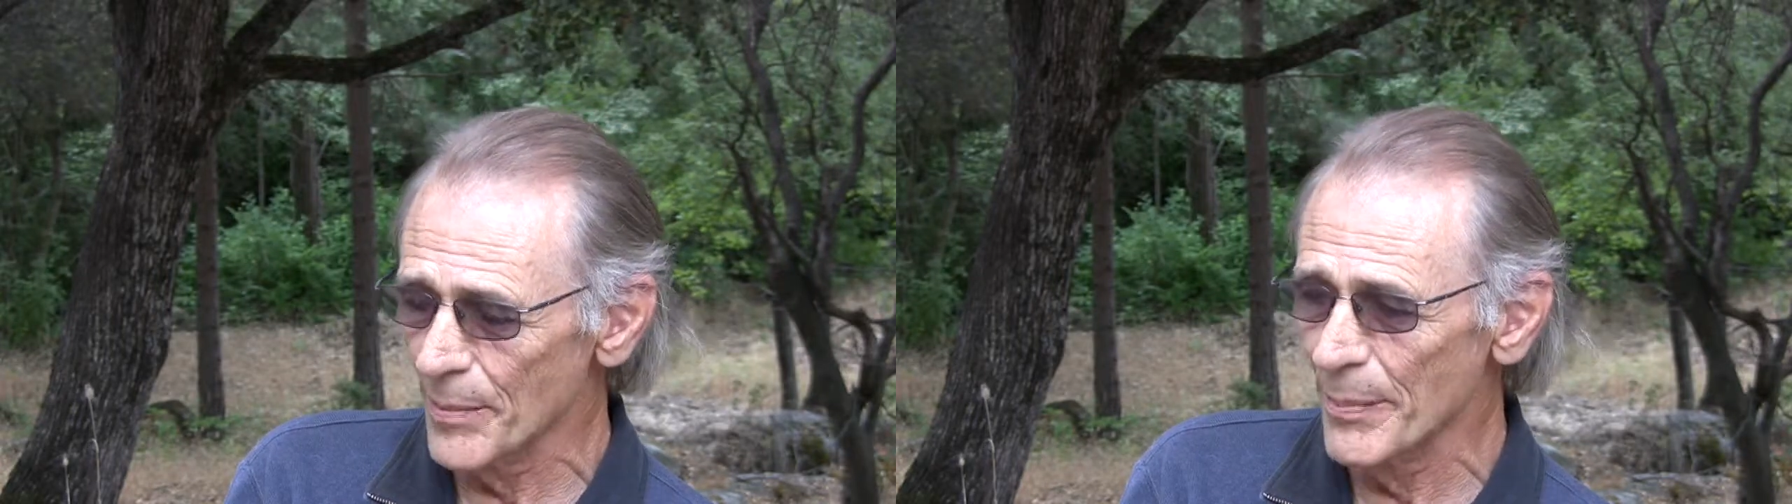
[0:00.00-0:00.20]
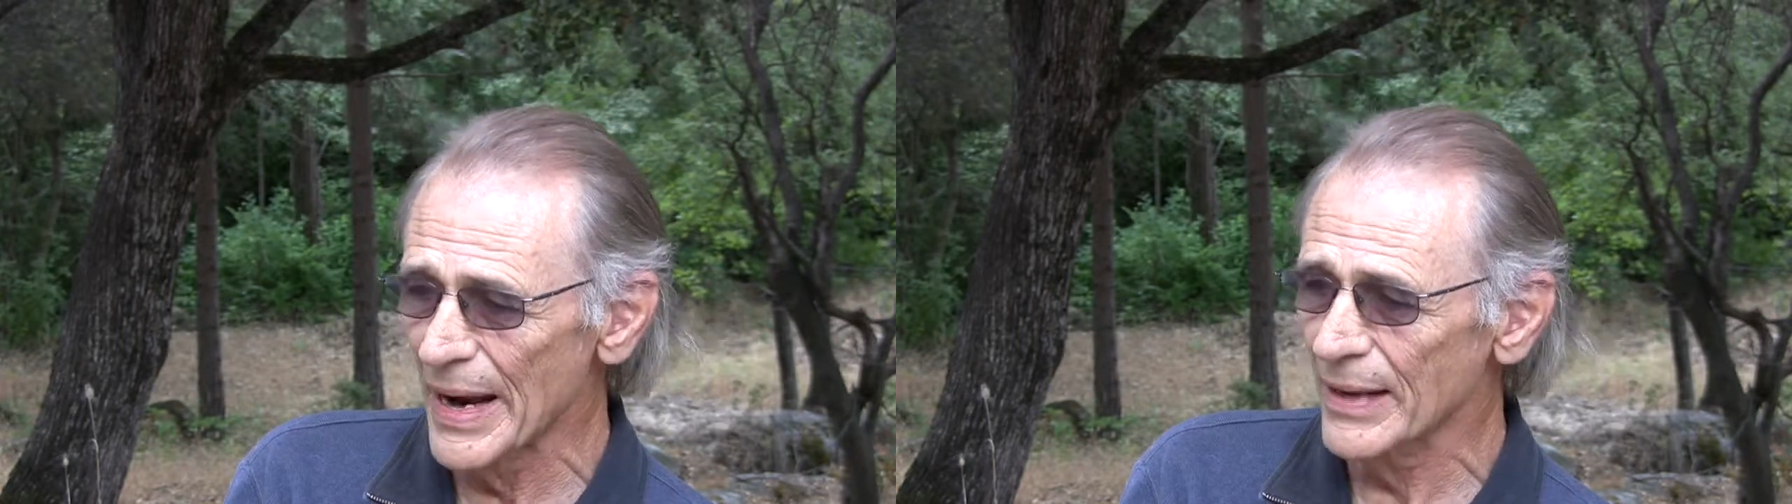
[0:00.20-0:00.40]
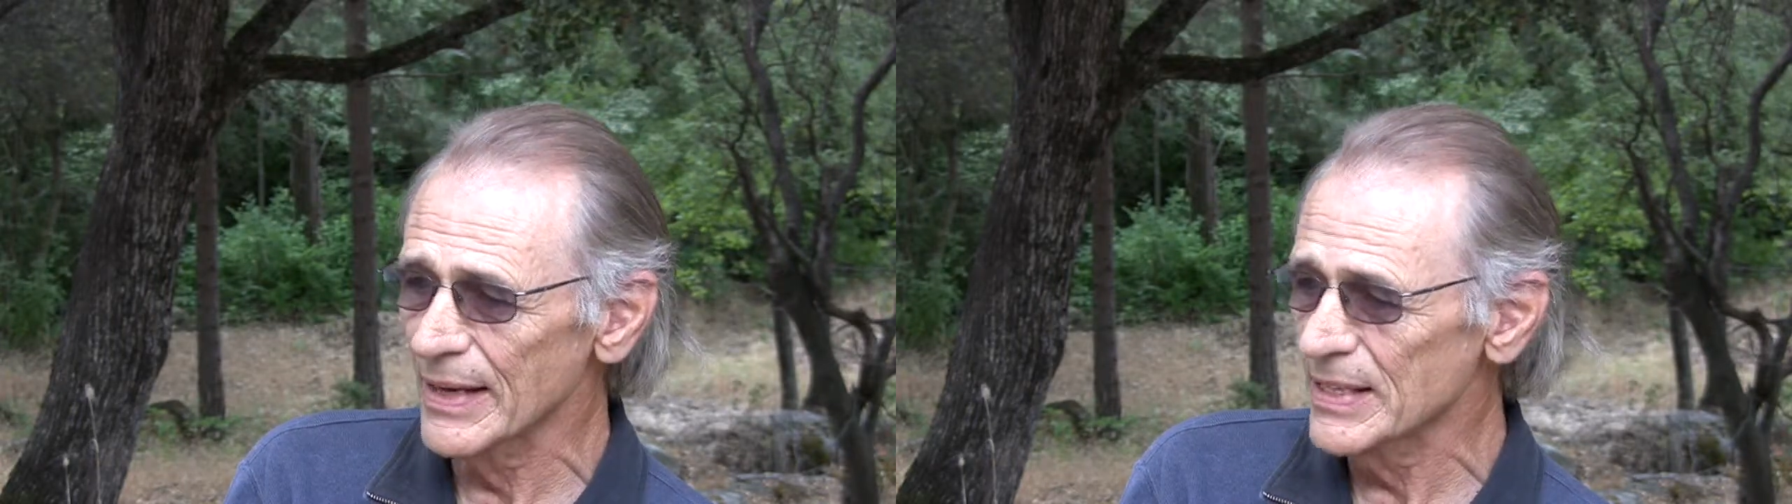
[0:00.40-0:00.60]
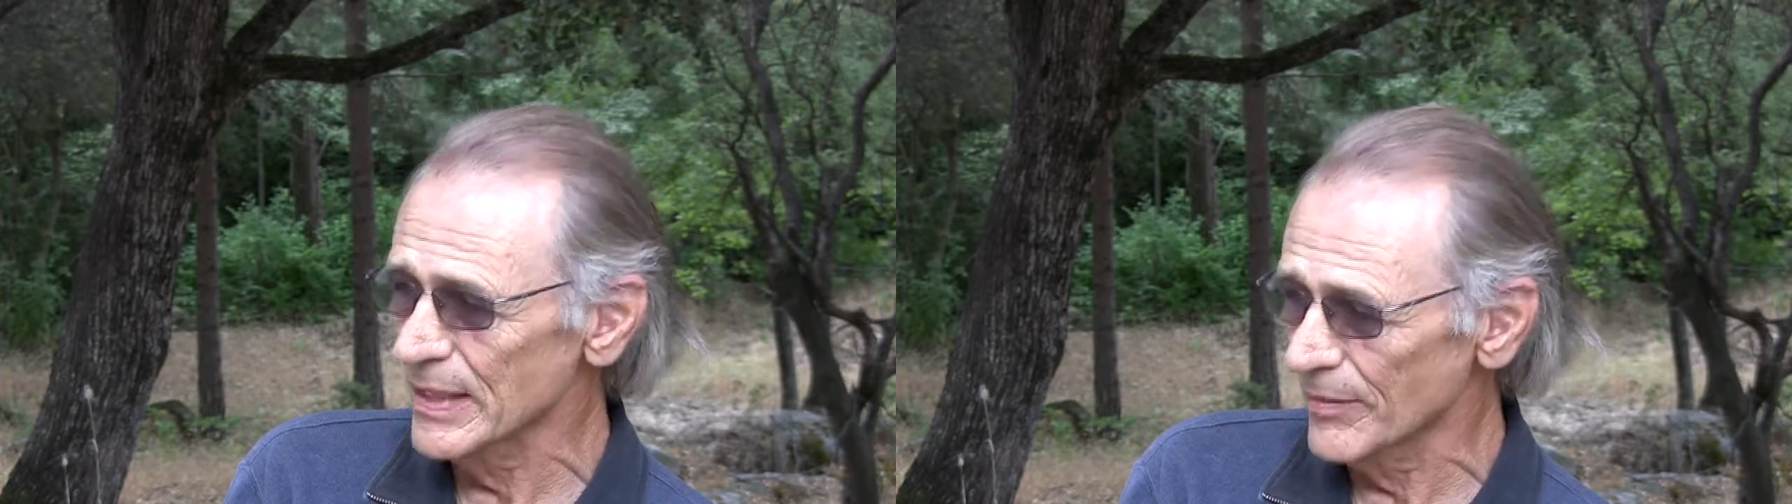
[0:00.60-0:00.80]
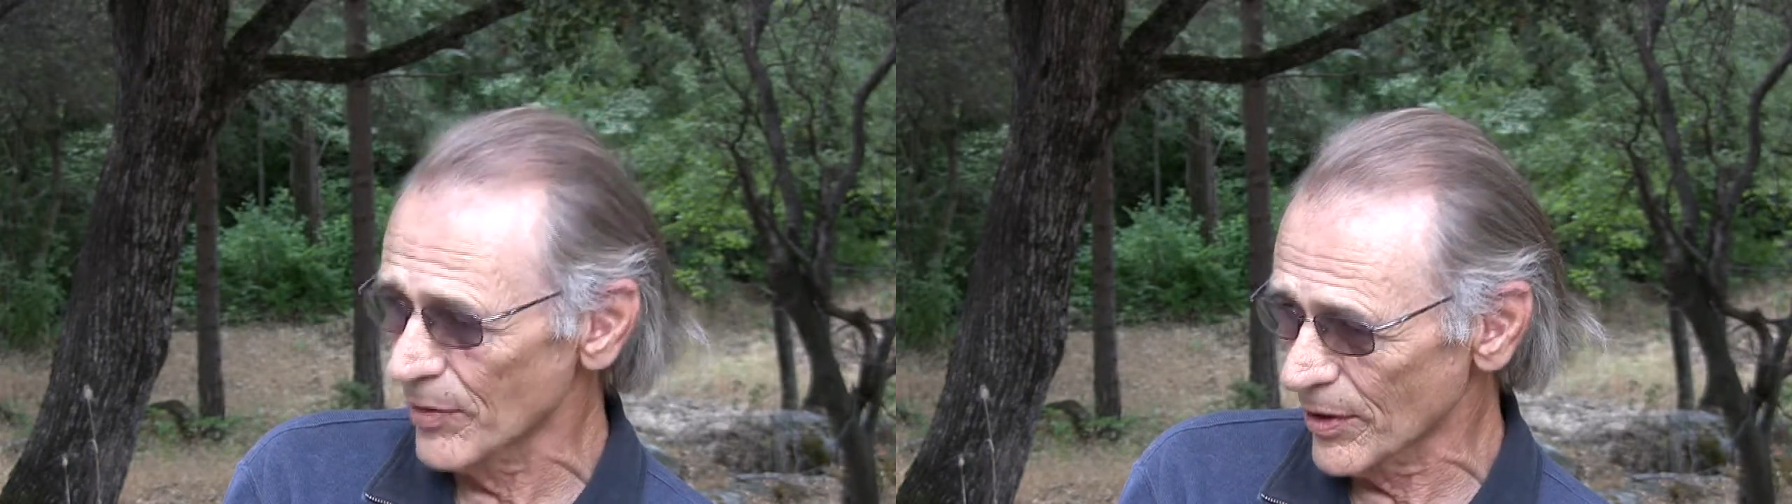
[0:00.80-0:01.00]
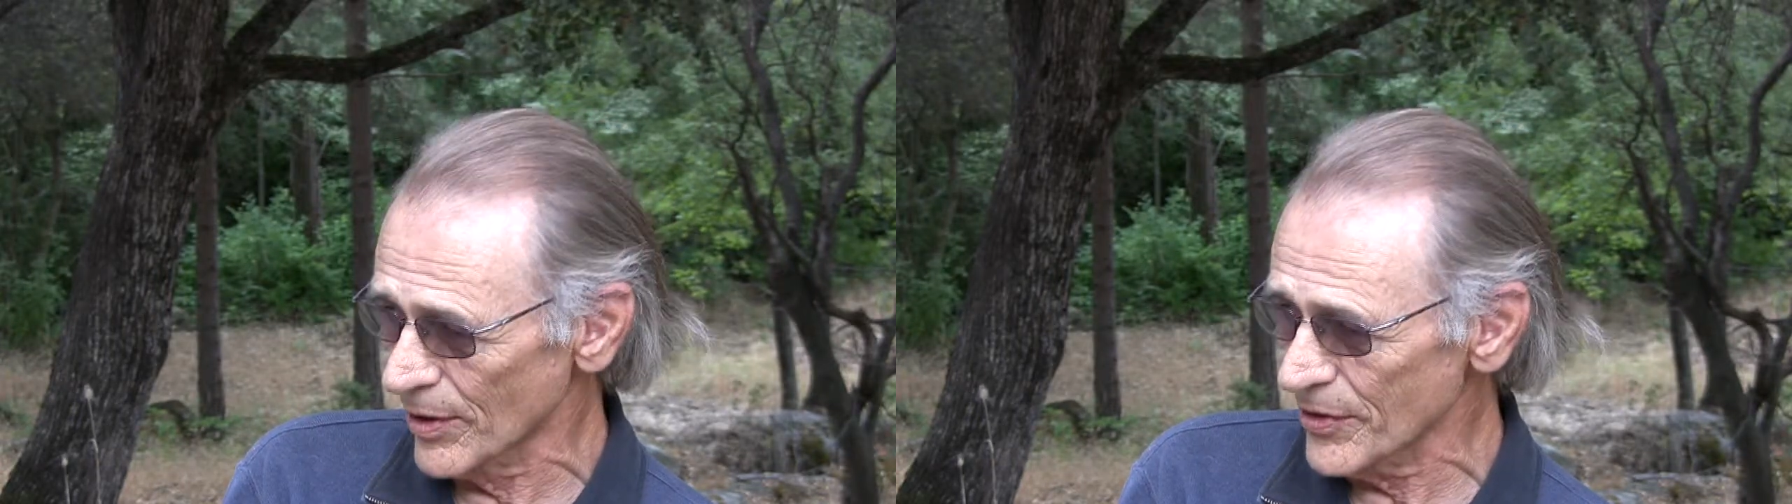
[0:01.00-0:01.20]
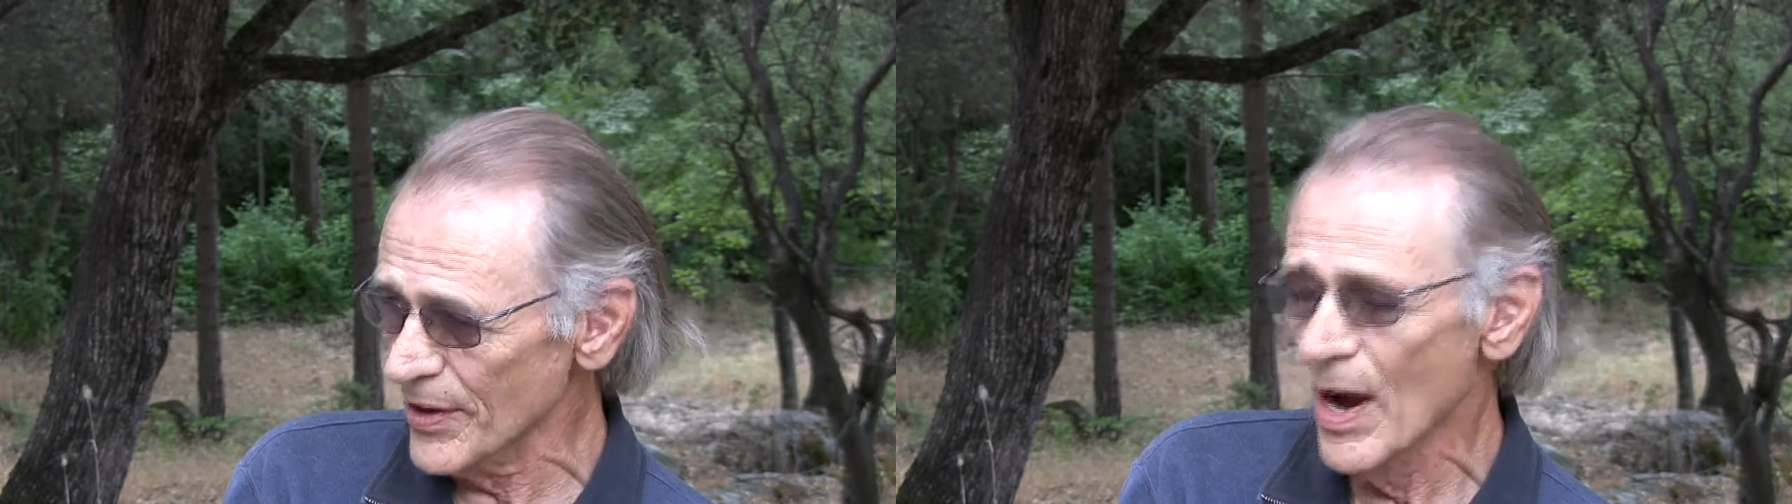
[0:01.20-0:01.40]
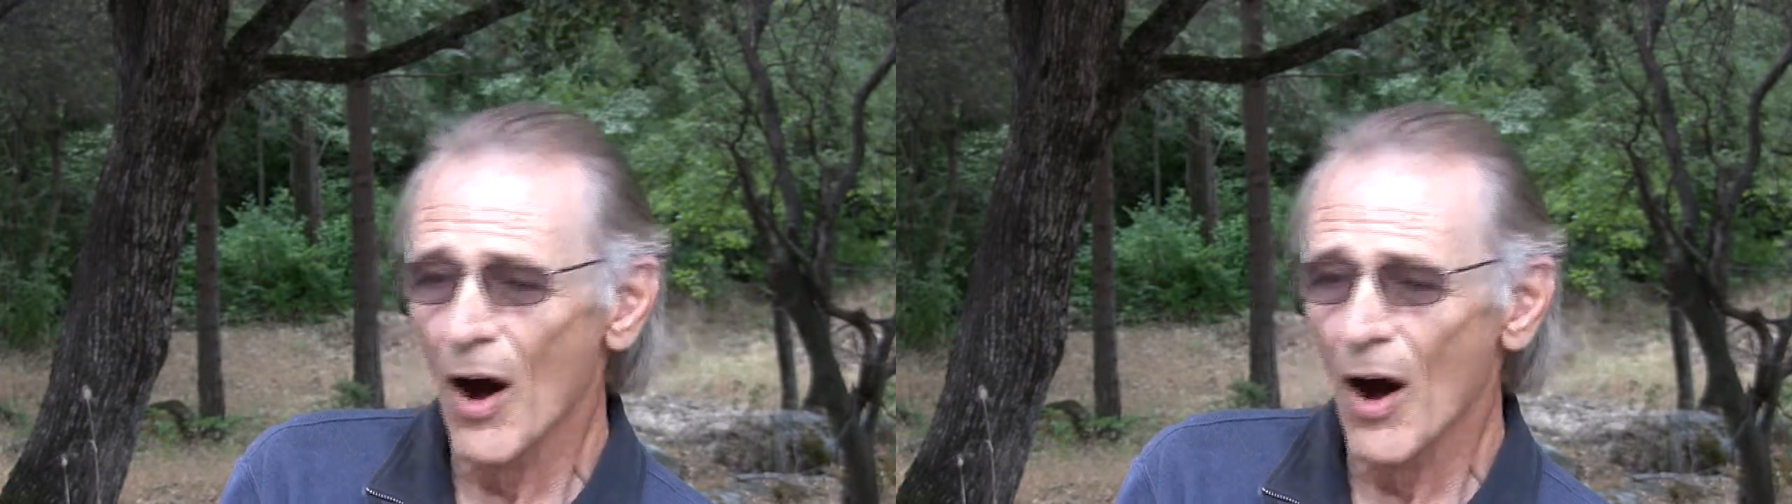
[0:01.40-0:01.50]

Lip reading: make these inverters.